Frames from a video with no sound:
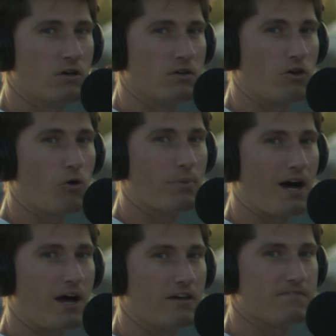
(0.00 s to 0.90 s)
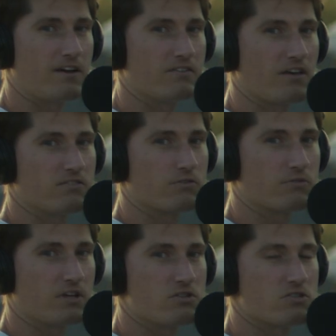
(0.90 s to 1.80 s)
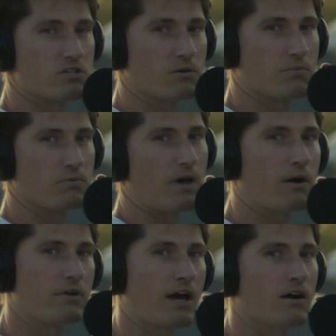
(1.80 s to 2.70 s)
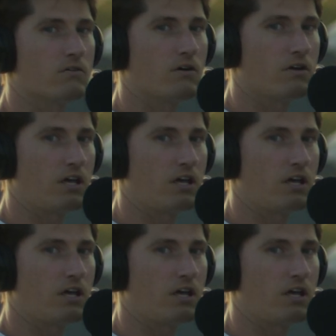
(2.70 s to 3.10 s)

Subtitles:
go buy A Fantastic Relationship, out now on